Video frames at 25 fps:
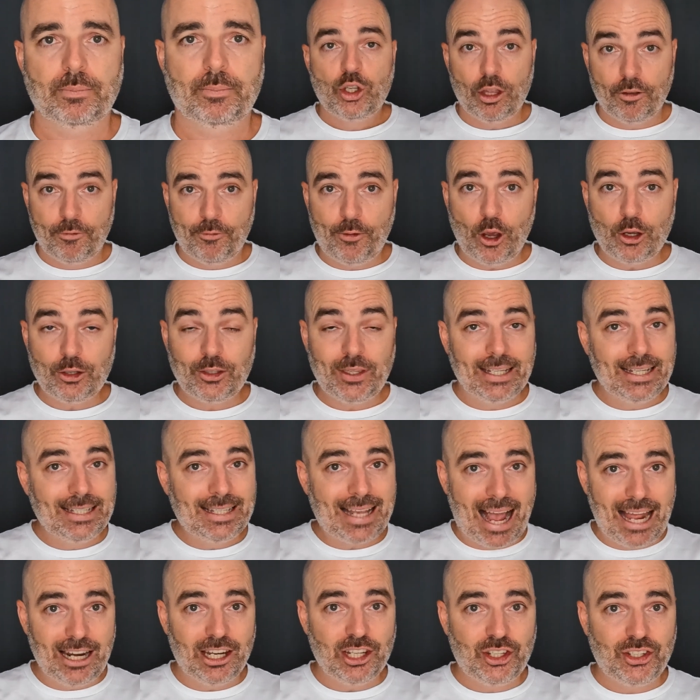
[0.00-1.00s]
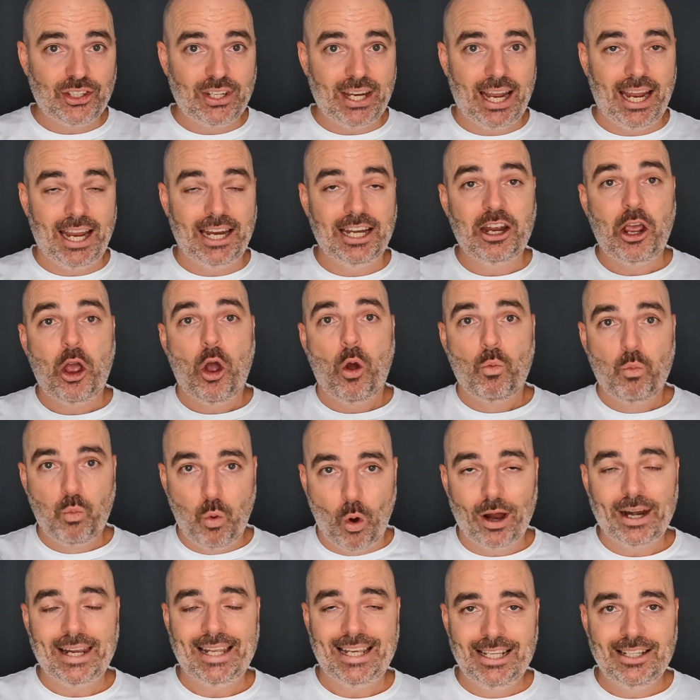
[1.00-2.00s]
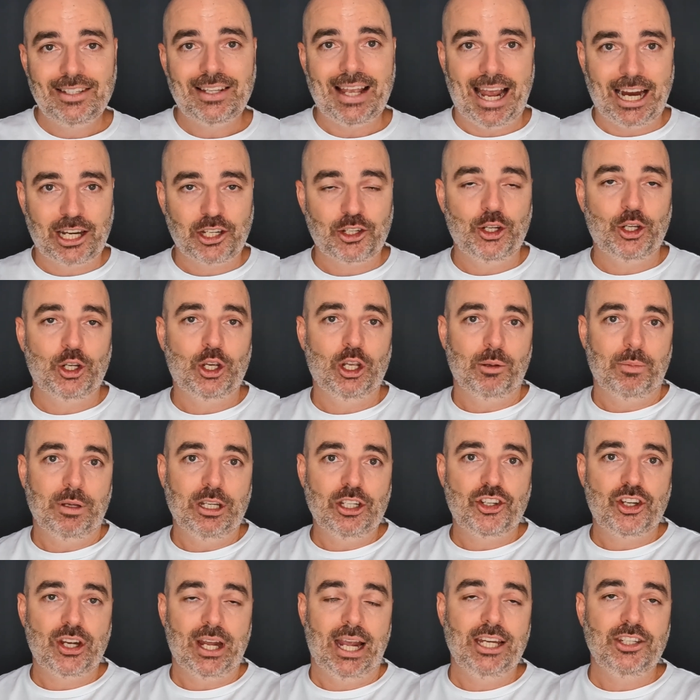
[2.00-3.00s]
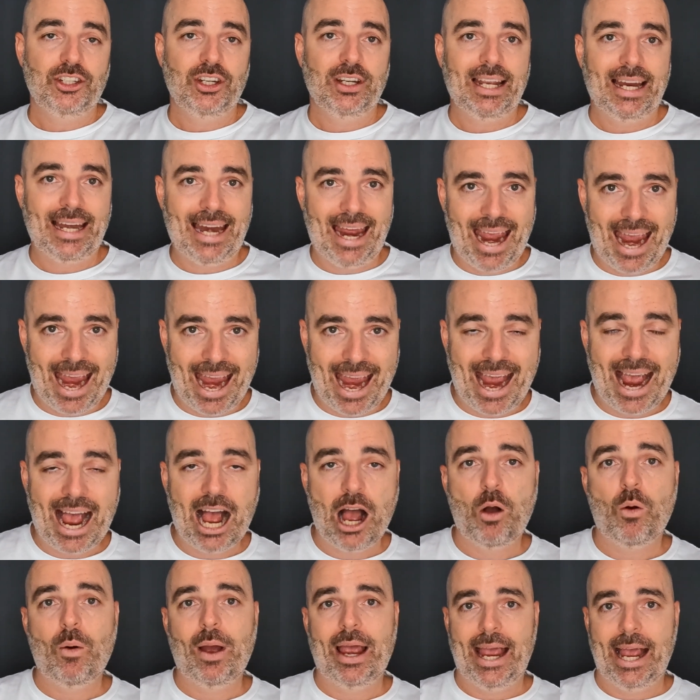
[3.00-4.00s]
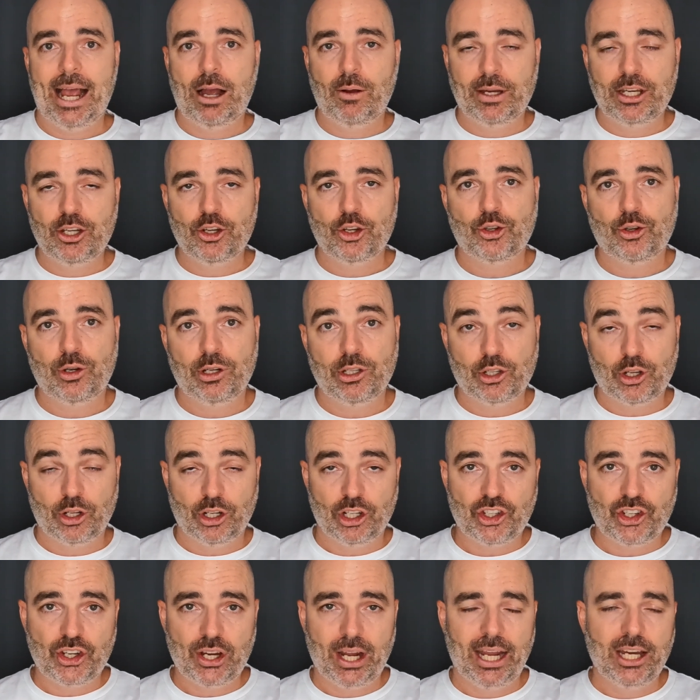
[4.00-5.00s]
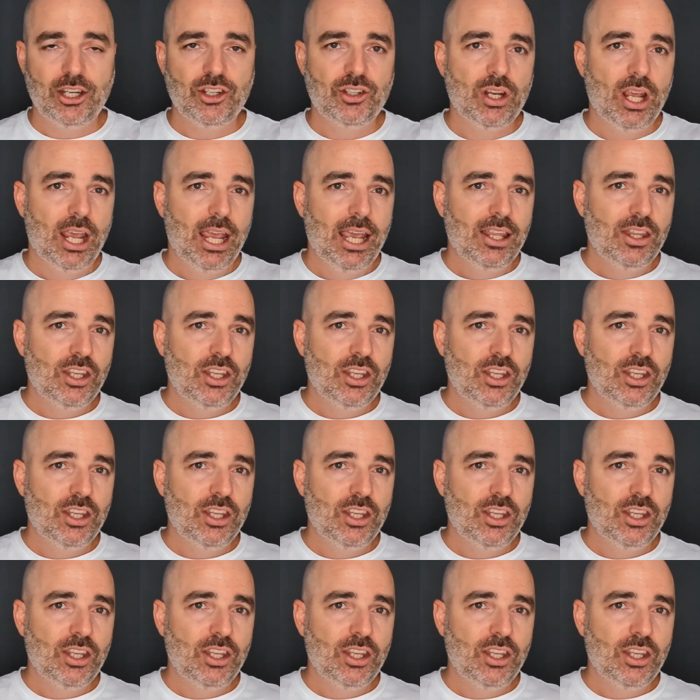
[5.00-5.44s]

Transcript: So the first thing is understand what is actually going to be changing and how our industry is going to change.